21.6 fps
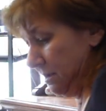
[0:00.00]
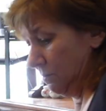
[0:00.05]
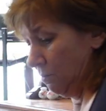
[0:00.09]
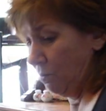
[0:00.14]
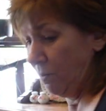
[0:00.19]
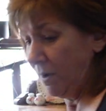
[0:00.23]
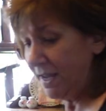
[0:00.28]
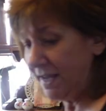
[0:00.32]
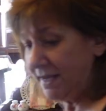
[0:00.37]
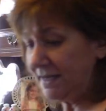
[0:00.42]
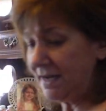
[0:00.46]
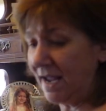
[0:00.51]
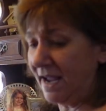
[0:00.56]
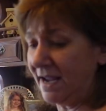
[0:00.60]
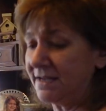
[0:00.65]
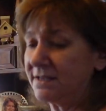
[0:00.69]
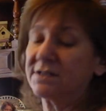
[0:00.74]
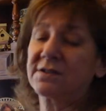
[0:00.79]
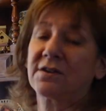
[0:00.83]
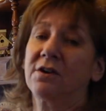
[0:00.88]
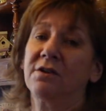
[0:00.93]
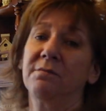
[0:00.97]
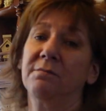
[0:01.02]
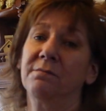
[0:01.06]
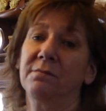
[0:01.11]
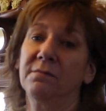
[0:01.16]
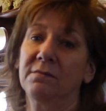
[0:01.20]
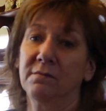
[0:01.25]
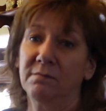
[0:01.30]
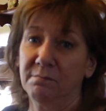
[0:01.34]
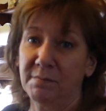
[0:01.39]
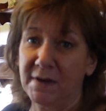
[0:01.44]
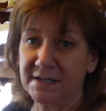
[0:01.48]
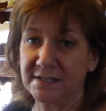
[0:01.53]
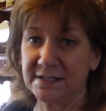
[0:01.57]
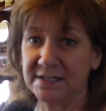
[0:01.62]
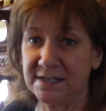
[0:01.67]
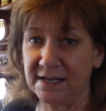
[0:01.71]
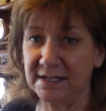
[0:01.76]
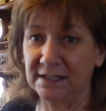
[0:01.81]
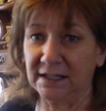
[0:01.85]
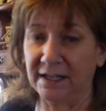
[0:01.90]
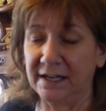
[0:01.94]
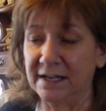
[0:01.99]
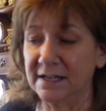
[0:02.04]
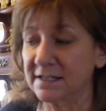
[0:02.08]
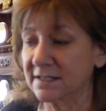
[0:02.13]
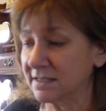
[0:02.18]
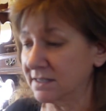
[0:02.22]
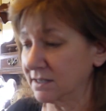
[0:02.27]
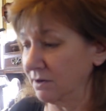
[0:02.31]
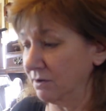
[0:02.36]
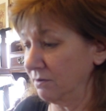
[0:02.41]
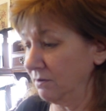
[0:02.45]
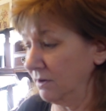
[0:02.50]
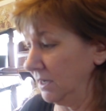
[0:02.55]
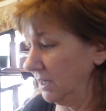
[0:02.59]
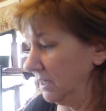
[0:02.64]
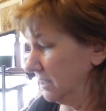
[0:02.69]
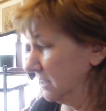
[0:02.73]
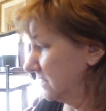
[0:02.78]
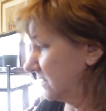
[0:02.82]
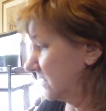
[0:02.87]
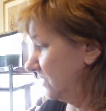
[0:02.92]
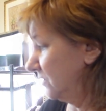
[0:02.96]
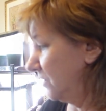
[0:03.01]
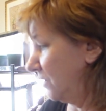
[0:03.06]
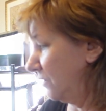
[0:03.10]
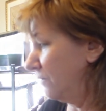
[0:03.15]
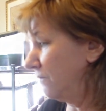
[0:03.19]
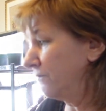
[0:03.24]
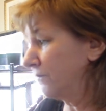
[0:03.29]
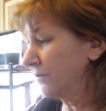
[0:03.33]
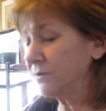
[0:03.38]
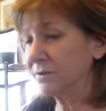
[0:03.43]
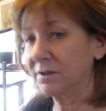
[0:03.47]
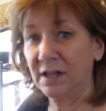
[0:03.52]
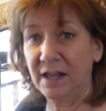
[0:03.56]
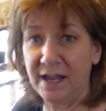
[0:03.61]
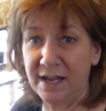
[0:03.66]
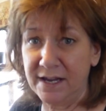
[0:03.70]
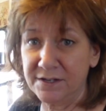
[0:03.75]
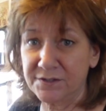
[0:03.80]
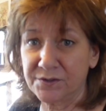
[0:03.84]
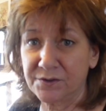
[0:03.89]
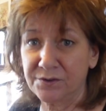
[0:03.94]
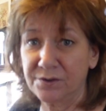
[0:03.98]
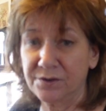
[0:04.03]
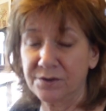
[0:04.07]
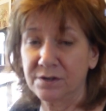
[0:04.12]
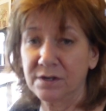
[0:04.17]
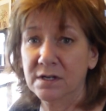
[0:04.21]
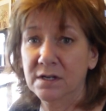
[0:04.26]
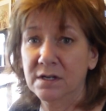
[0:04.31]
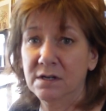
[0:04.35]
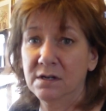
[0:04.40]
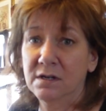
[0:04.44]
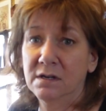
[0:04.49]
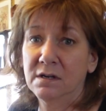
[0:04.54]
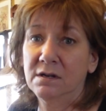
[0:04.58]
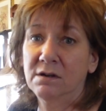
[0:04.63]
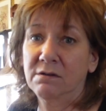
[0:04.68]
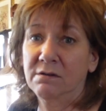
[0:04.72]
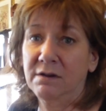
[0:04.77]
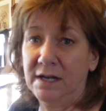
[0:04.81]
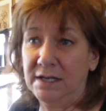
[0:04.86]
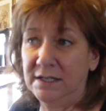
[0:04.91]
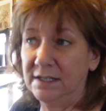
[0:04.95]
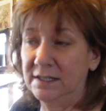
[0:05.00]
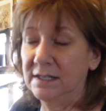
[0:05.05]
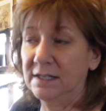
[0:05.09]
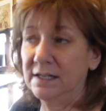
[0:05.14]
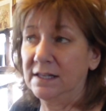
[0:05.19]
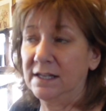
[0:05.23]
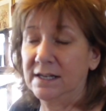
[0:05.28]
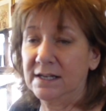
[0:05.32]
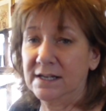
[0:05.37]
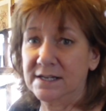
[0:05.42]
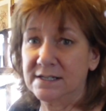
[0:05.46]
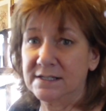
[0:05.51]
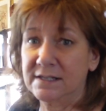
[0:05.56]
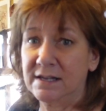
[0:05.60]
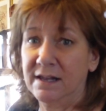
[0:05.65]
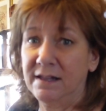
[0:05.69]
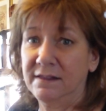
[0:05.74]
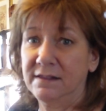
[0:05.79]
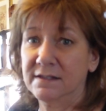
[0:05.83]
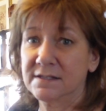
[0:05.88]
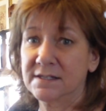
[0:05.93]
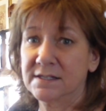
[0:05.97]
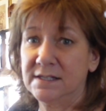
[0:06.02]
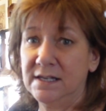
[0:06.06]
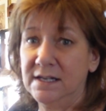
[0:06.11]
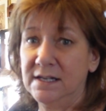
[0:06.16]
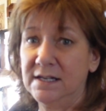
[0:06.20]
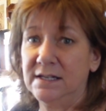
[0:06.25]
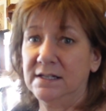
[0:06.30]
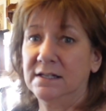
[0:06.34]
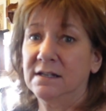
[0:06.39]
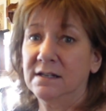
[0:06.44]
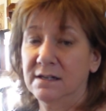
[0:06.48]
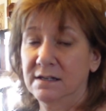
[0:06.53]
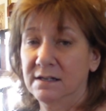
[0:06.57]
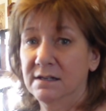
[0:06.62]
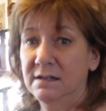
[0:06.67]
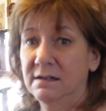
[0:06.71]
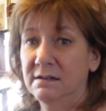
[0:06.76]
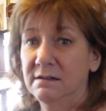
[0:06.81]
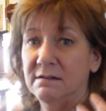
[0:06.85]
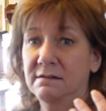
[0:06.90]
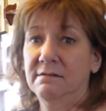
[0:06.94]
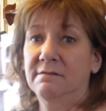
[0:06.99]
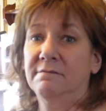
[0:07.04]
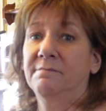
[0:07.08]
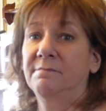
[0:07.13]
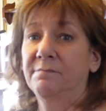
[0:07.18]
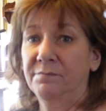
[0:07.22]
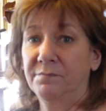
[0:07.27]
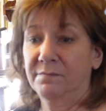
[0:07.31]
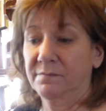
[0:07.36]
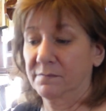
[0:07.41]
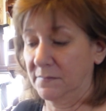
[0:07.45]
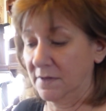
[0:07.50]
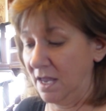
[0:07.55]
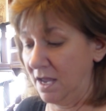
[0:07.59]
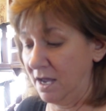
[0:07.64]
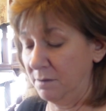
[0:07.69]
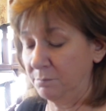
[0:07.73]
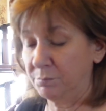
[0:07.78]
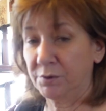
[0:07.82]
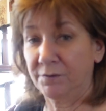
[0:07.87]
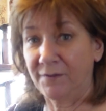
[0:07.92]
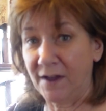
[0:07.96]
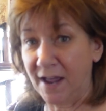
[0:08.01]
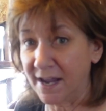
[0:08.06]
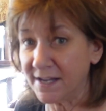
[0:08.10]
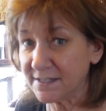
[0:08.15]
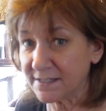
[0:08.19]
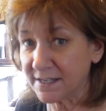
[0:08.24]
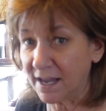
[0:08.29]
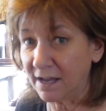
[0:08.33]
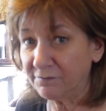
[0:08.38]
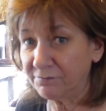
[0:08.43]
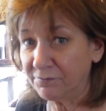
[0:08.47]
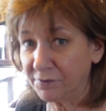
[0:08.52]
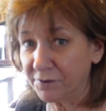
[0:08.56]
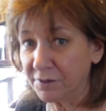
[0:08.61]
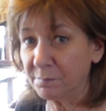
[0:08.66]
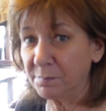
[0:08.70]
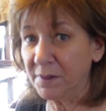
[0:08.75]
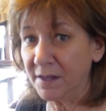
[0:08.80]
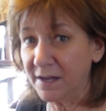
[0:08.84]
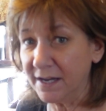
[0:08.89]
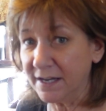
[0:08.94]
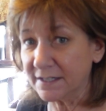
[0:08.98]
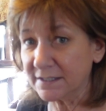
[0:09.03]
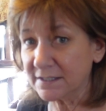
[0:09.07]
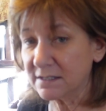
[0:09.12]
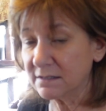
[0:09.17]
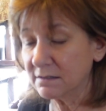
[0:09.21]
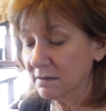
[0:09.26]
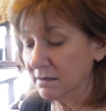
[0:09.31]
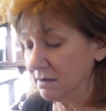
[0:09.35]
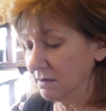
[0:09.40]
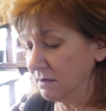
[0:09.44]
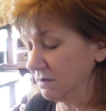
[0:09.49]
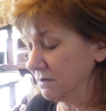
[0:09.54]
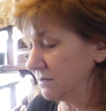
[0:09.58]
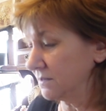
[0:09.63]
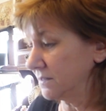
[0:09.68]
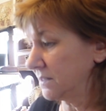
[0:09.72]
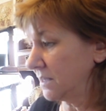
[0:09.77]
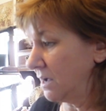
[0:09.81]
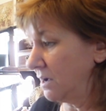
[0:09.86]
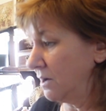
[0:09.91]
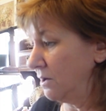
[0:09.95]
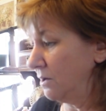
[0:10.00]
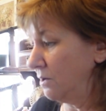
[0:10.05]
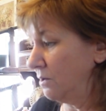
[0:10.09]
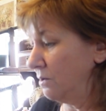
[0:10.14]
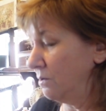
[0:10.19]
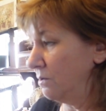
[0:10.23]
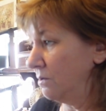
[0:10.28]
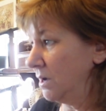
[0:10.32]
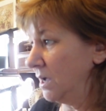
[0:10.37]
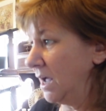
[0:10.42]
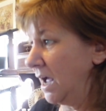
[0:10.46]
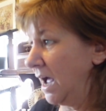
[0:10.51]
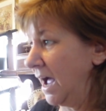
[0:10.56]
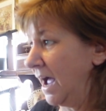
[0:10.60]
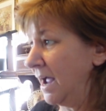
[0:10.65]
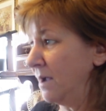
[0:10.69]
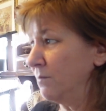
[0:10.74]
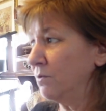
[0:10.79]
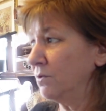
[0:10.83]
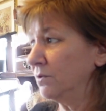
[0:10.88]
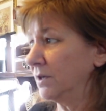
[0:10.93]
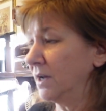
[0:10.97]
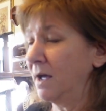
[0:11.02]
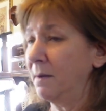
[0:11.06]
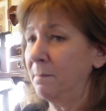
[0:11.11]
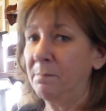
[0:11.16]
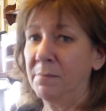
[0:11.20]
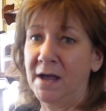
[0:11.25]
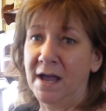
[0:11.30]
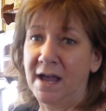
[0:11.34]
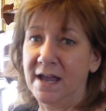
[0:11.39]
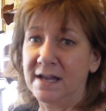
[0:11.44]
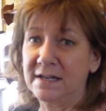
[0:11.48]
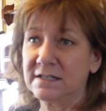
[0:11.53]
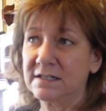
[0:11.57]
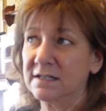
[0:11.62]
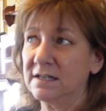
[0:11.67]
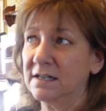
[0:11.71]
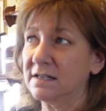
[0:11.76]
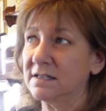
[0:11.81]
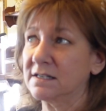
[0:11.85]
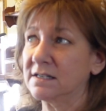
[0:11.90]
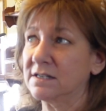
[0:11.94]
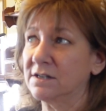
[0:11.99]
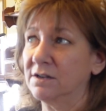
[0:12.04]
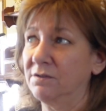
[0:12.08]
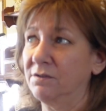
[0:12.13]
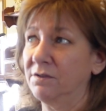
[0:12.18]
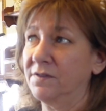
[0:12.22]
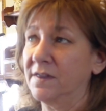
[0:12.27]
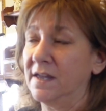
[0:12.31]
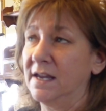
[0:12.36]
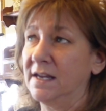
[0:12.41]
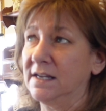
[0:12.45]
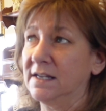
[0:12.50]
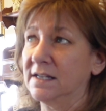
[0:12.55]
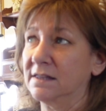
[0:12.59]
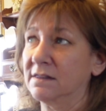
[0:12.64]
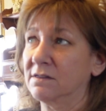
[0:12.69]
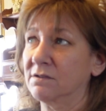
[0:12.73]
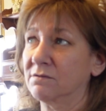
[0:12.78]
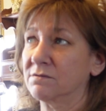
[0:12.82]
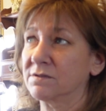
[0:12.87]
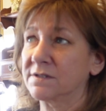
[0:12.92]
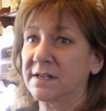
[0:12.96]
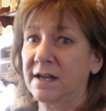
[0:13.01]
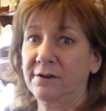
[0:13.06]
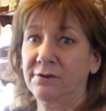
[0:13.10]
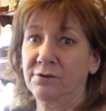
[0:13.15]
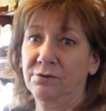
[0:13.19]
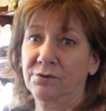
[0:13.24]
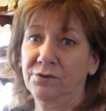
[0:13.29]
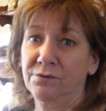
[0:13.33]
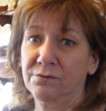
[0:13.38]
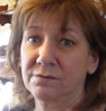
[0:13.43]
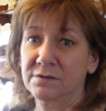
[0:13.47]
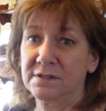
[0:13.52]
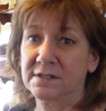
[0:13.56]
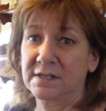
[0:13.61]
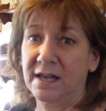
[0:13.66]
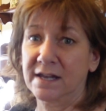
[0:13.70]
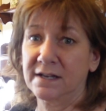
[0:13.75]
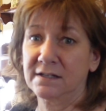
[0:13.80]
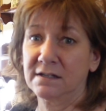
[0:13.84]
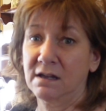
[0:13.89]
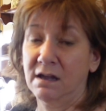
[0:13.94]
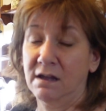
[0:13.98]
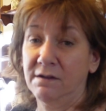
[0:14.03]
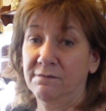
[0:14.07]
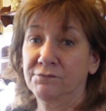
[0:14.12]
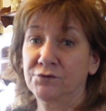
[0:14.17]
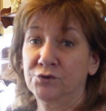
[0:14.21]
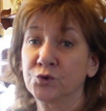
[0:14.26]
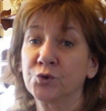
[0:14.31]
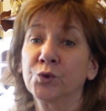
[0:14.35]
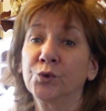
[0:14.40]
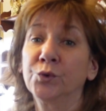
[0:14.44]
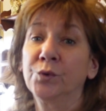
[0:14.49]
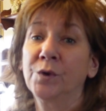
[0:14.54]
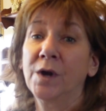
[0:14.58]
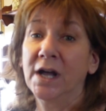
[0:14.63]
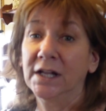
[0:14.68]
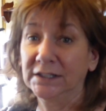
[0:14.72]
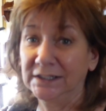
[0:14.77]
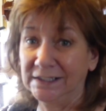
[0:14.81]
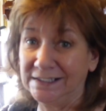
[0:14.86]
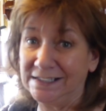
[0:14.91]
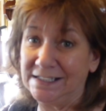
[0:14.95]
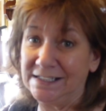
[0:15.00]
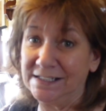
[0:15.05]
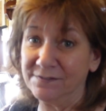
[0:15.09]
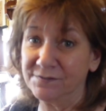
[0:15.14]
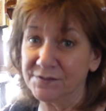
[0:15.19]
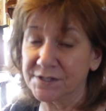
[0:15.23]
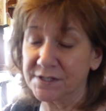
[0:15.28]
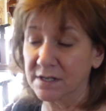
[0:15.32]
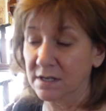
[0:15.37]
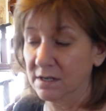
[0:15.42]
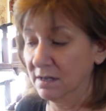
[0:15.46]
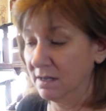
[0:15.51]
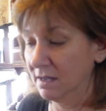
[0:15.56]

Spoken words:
When I start my seedlings, there is no fertilizer or anything. Like I said, the seed provides that for the plant. So I won't up-pot until they get their second or third set of true leaves.